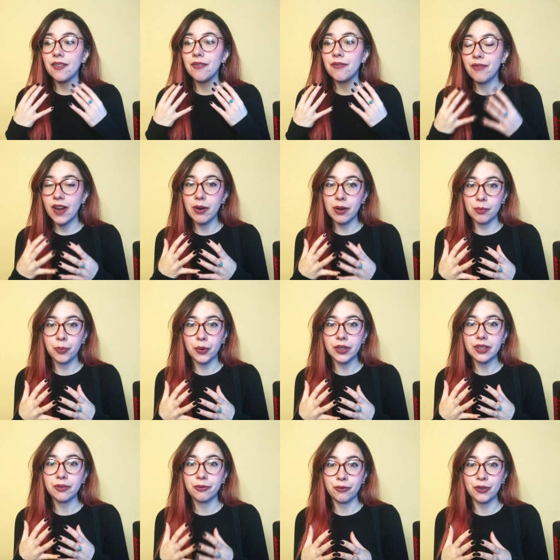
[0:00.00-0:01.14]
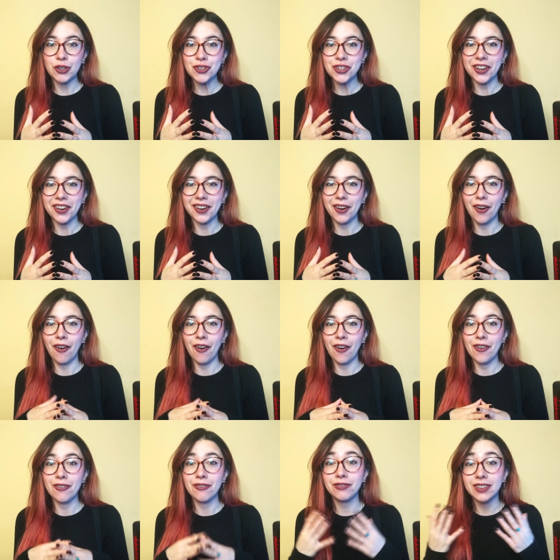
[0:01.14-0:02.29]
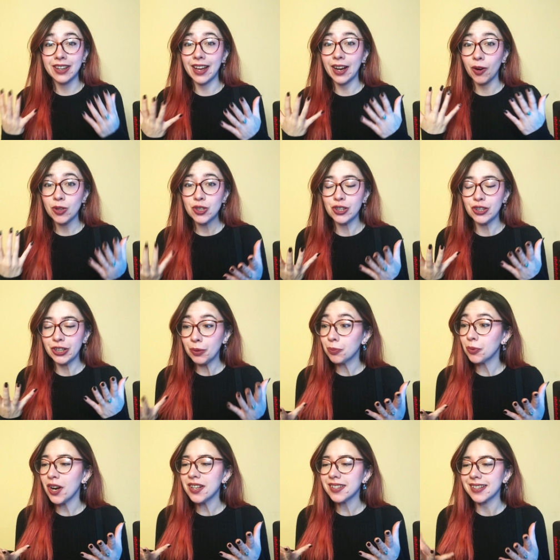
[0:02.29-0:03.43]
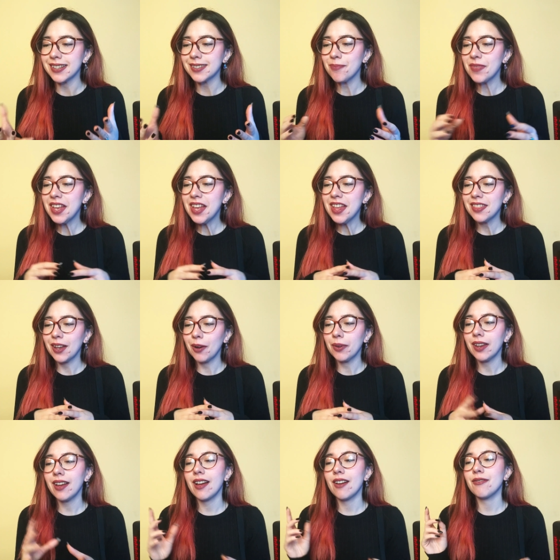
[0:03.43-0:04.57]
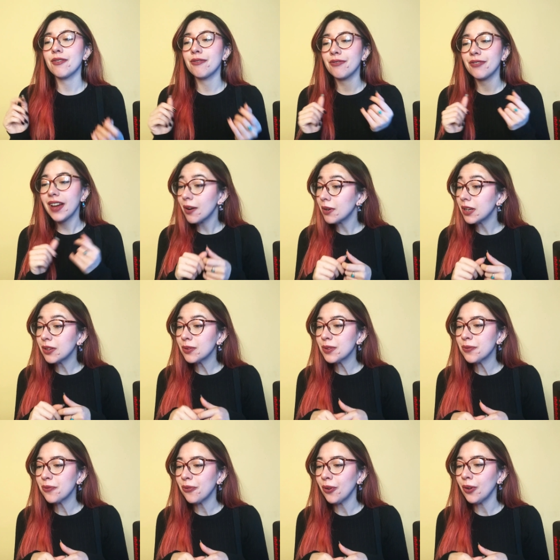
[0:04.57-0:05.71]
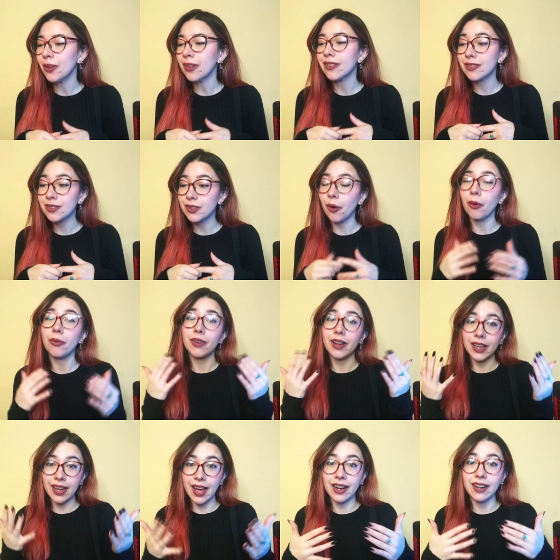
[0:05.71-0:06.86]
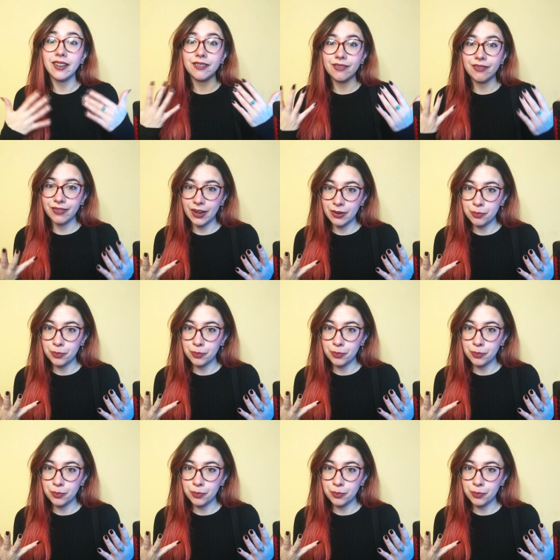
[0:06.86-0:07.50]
a very important feature of the language learning process. Then we have very useful, so again, very